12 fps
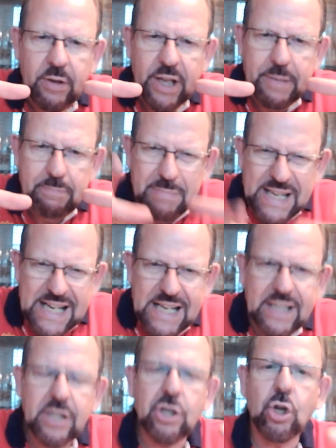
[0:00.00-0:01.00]

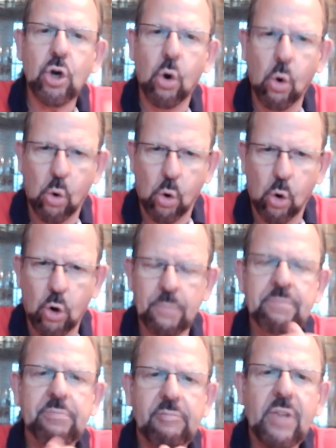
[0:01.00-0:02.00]
immediate core
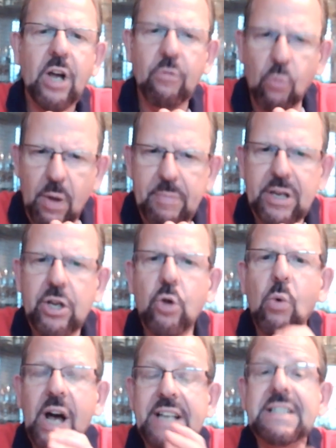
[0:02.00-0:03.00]
of women
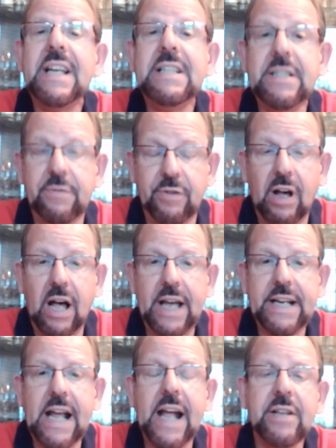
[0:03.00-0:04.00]
who
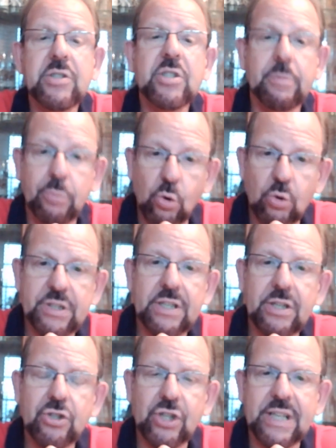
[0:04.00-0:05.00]
identified and
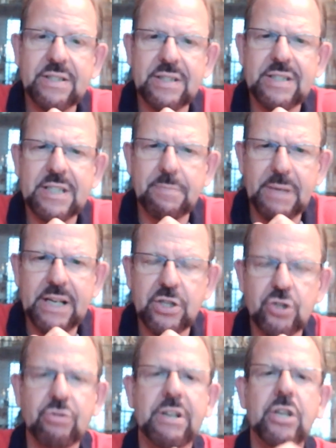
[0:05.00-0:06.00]
supported Jesus's
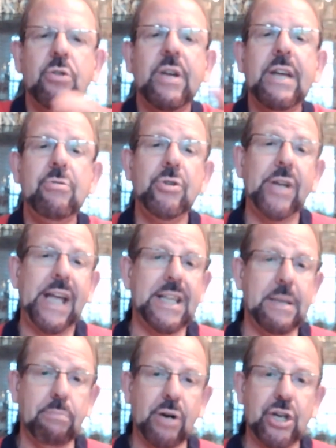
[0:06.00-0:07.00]
ministry. You do get the
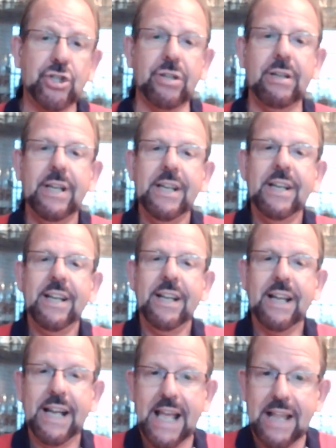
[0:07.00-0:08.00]
impression,
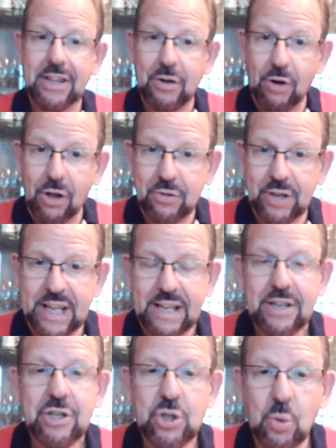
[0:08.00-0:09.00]
again, there are the
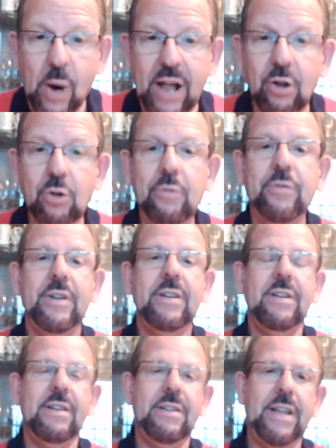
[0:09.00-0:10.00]
12,
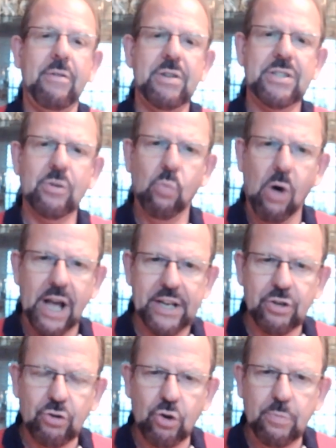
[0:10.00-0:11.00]
there is the
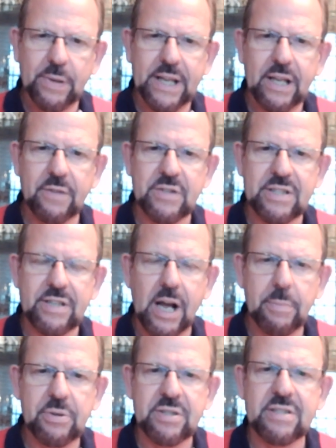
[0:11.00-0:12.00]
wider grouping of
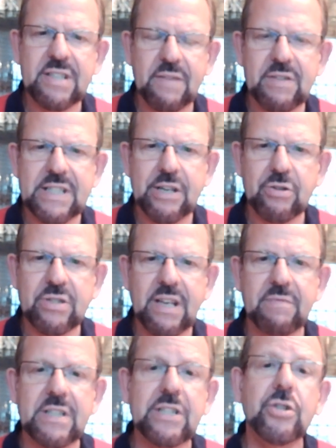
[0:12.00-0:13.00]
disciples, the 70 or
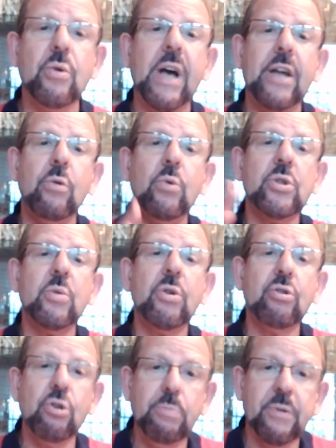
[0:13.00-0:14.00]
72, and also a
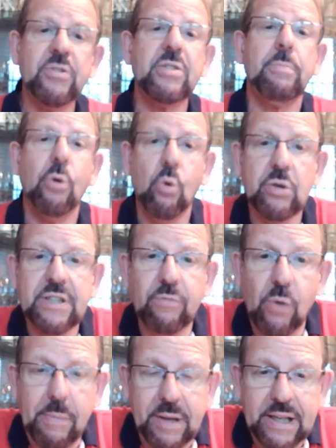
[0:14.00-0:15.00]
group of supportive
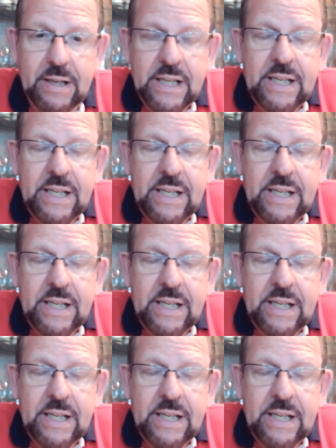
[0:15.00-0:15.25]
women,